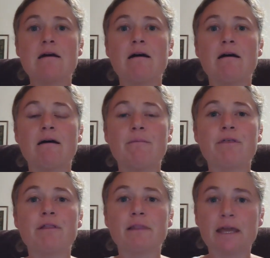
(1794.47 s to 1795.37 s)

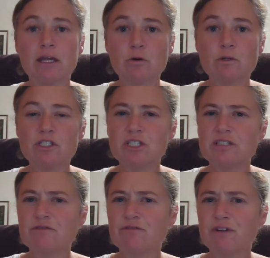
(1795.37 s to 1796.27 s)
The language
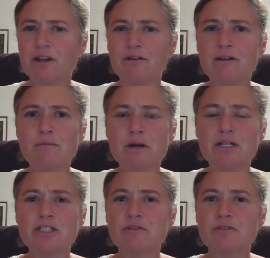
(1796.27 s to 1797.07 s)
is very much,